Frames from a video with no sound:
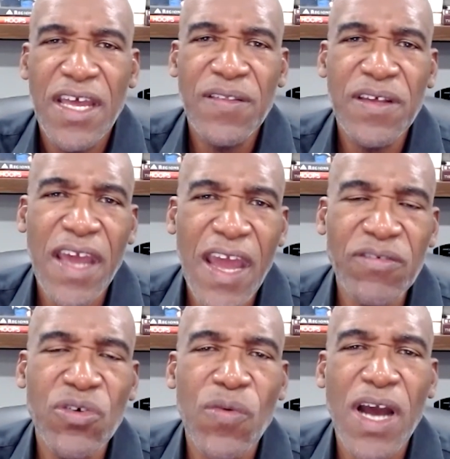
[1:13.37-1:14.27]
And then
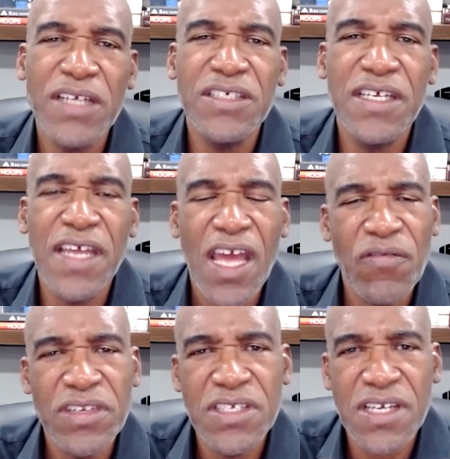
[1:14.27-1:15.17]
after watching it,
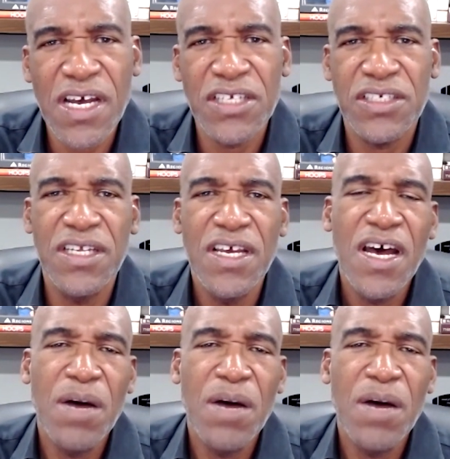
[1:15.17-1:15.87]
have a discussion